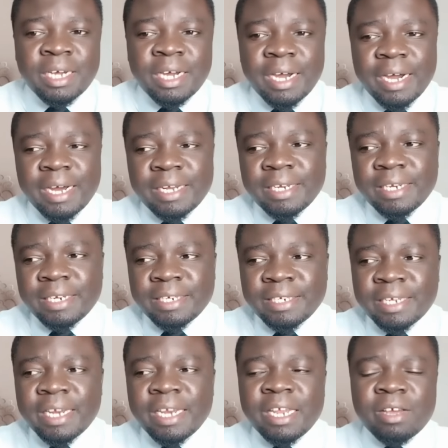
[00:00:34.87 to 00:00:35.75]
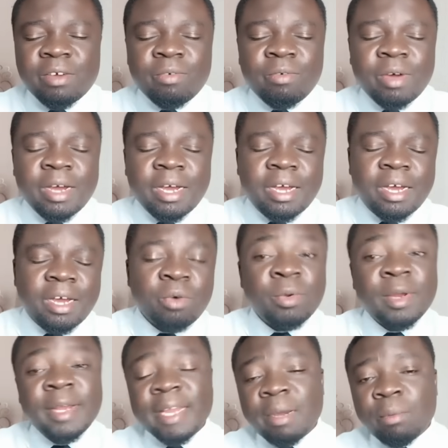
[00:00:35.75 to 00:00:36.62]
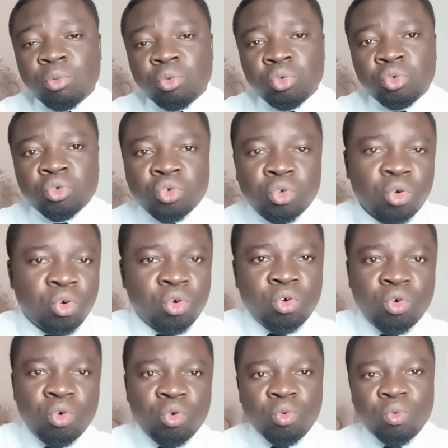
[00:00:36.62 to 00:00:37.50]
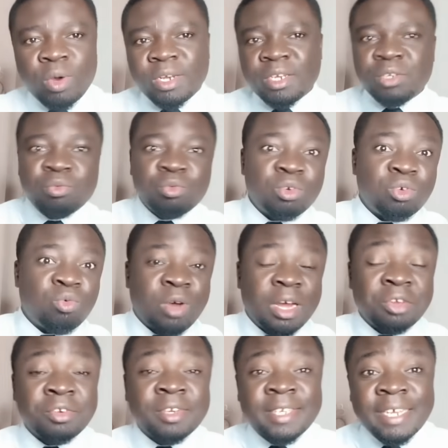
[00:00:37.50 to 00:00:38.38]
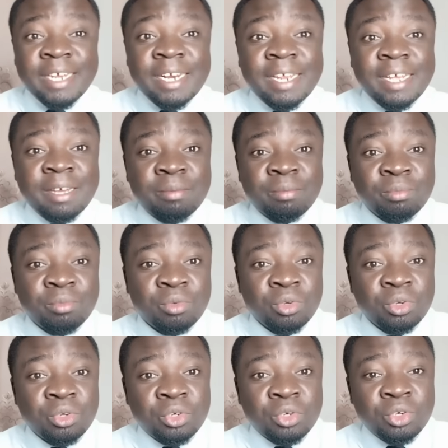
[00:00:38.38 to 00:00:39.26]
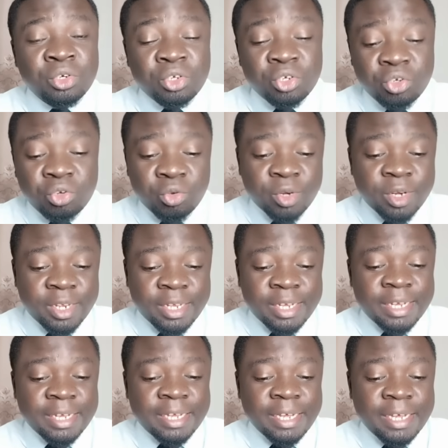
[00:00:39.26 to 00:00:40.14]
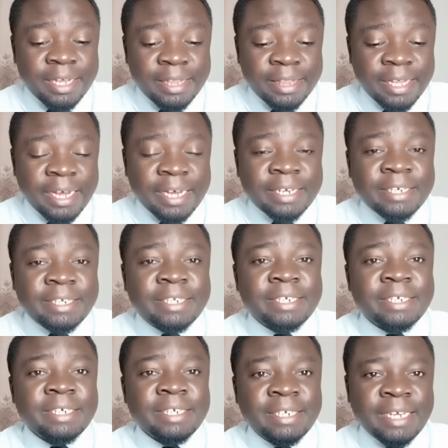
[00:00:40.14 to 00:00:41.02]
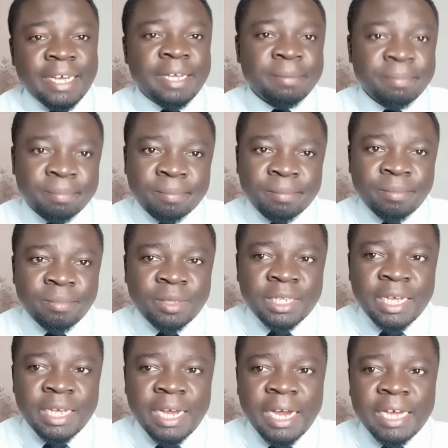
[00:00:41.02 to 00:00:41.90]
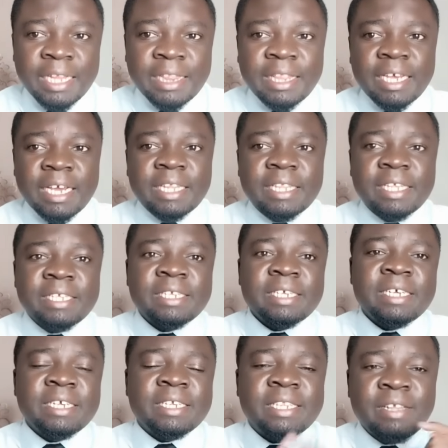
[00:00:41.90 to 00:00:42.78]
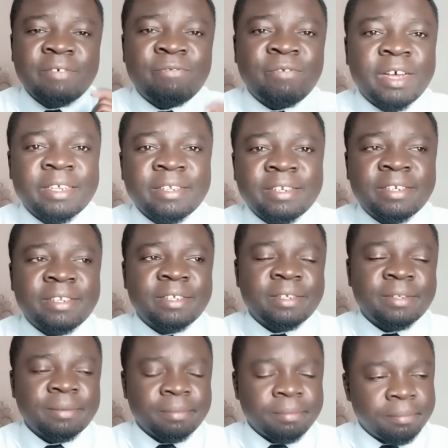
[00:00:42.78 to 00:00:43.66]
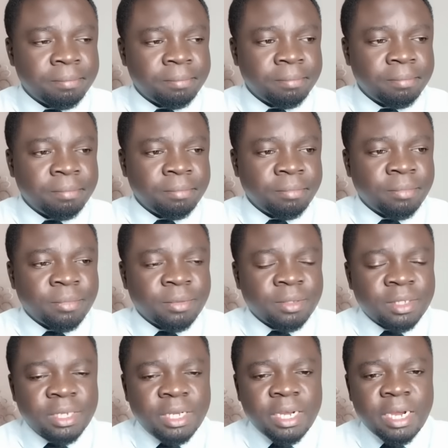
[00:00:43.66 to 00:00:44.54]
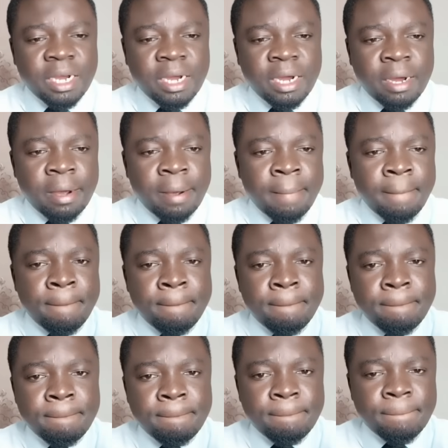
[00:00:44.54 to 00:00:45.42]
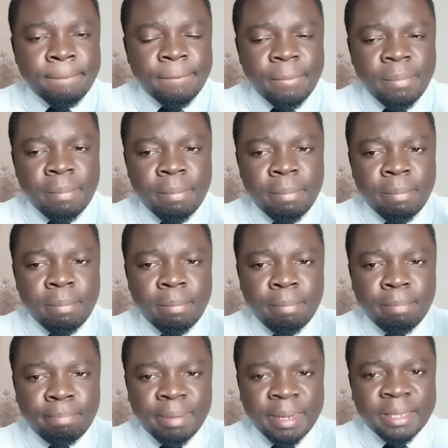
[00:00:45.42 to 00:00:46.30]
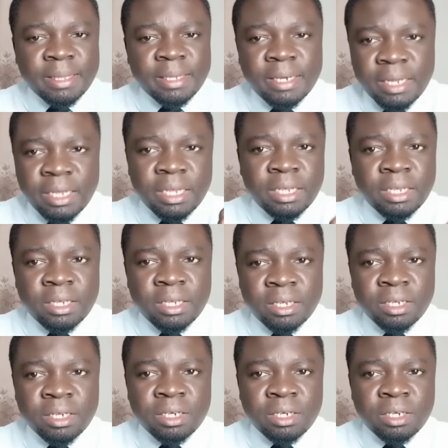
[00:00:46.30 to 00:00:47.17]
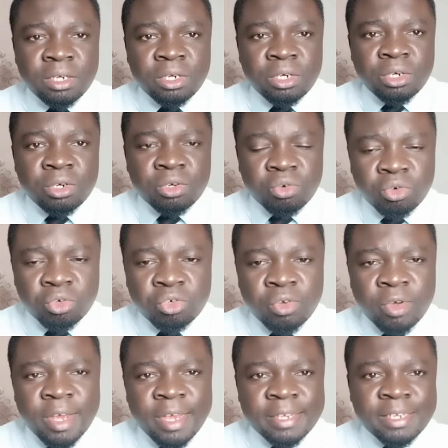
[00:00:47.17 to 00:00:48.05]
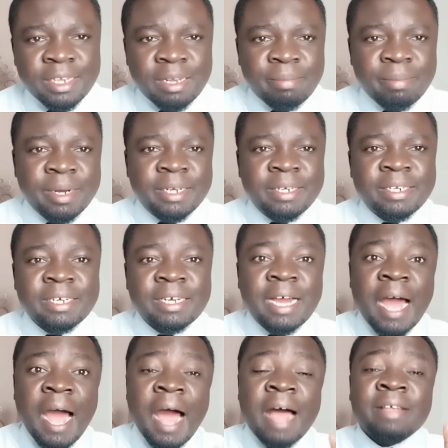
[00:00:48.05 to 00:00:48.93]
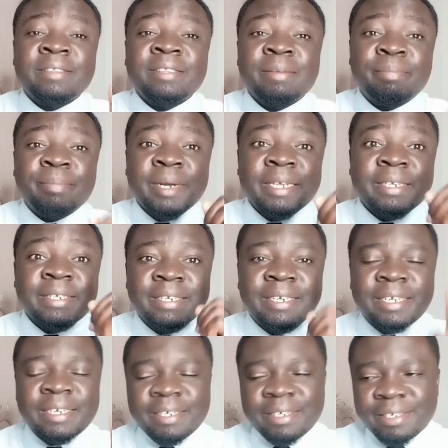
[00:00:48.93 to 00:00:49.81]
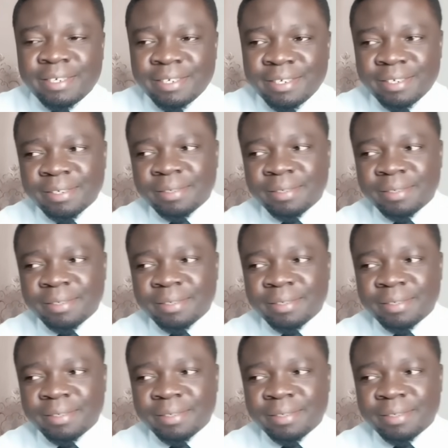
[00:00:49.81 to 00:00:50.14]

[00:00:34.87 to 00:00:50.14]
and telling William Ruto what she would want to tell him during that time. I think this is the first birthday Ruto is celebrating as the president.